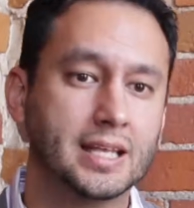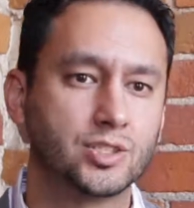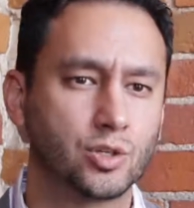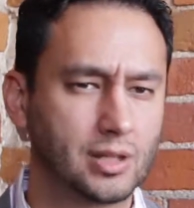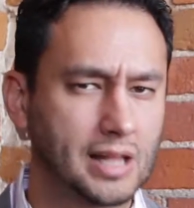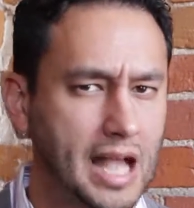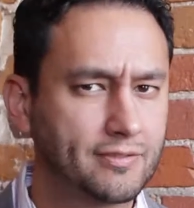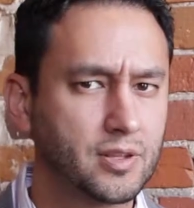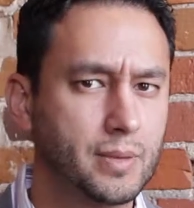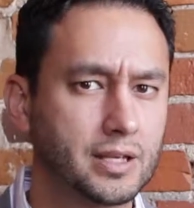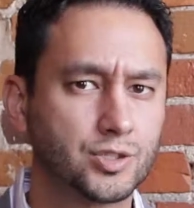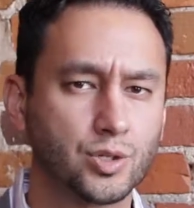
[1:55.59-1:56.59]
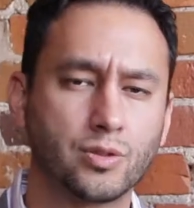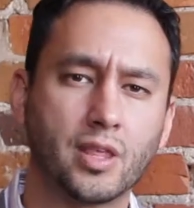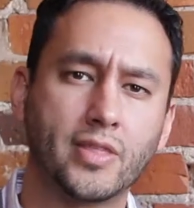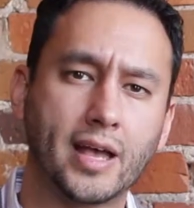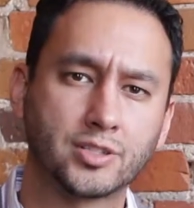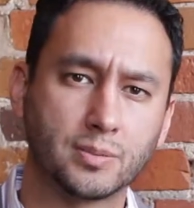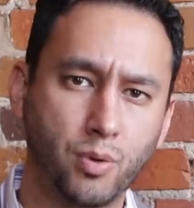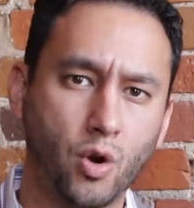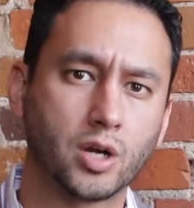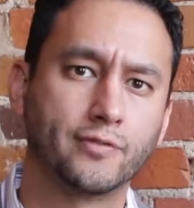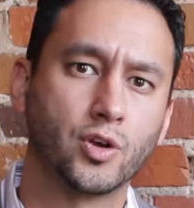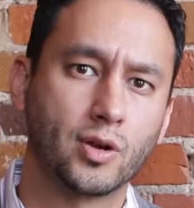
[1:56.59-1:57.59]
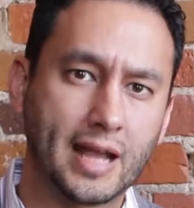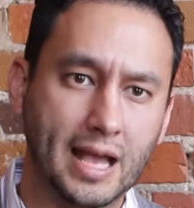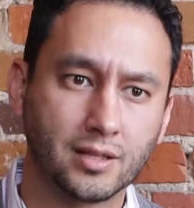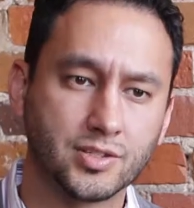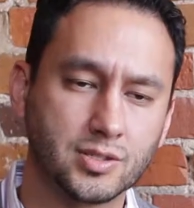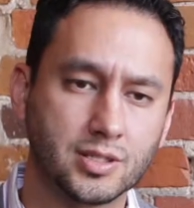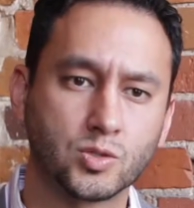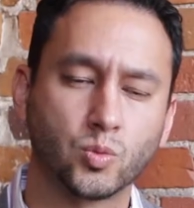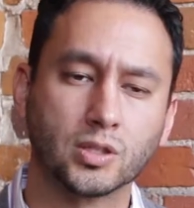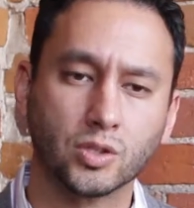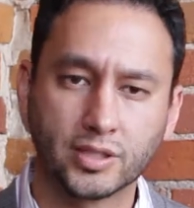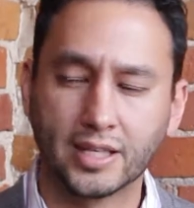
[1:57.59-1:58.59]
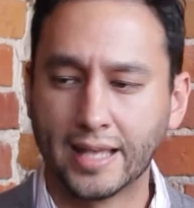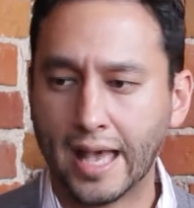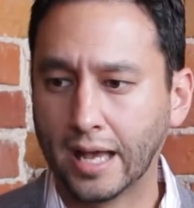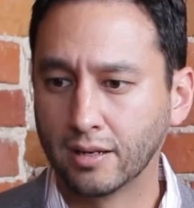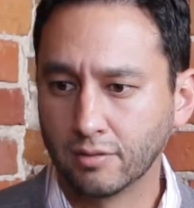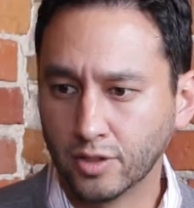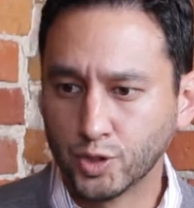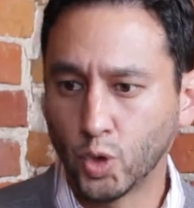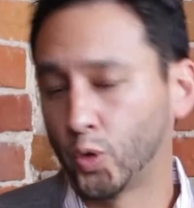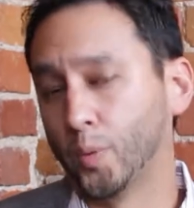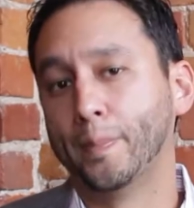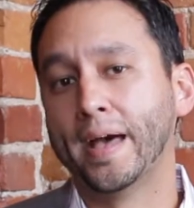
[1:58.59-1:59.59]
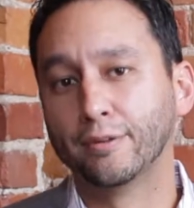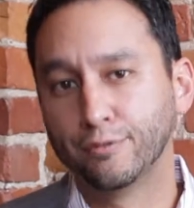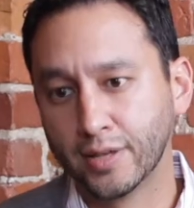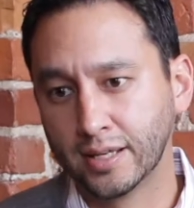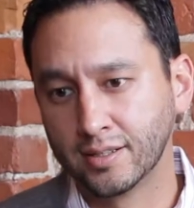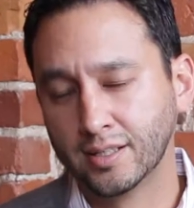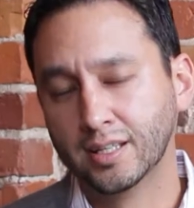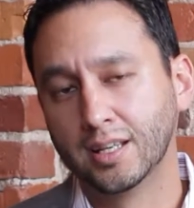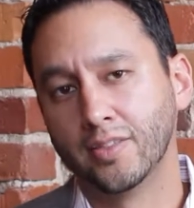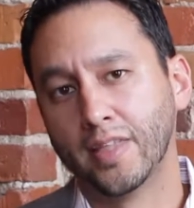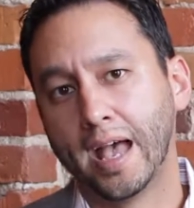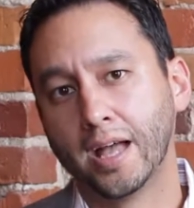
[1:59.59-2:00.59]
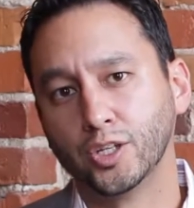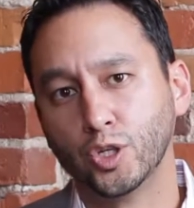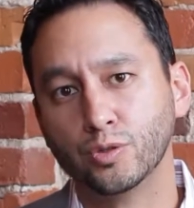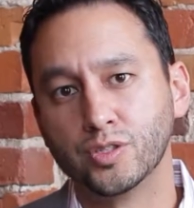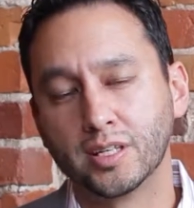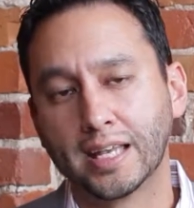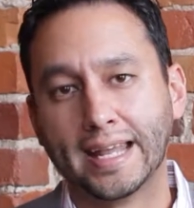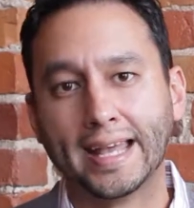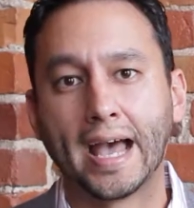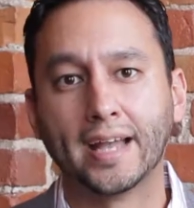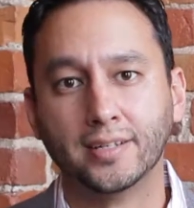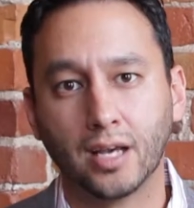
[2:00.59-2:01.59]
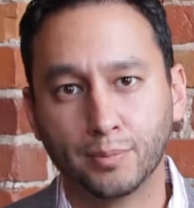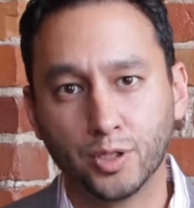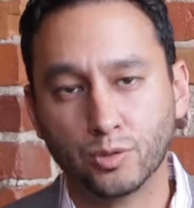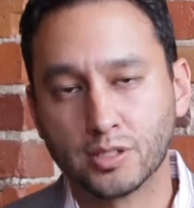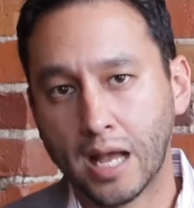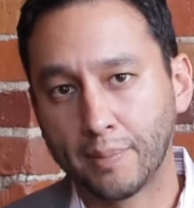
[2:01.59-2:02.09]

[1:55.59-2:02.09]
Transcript: So you'll have to make sure that that's a part of your analysis when looking at the total benefit that using an NIW type